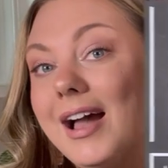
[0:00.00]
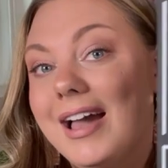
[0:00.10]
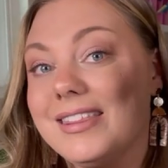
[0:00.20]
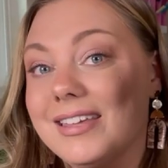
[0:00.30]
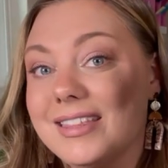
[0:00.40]

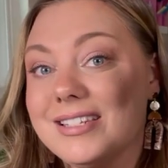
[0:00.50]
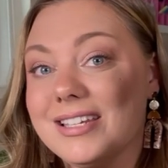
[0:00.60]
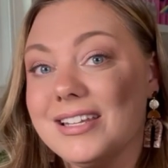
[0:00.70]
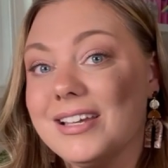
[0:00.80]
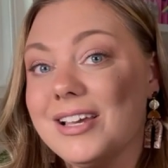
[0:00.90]
I think they
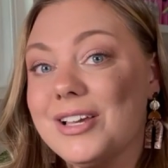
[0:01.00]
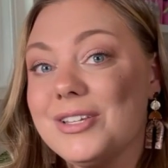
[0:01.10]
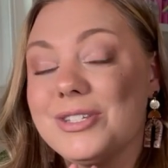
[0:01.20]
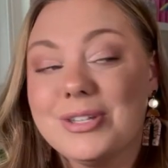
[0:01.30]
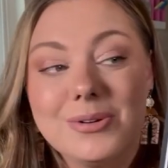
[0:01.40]
did
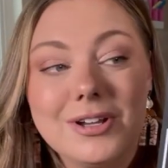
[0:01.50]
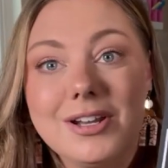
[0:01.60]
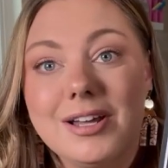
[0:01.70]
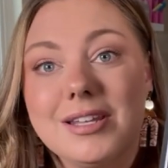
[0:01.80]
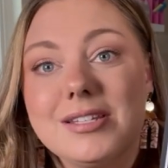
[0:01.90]
so good
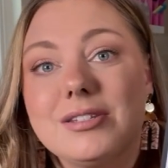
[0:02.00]
on this.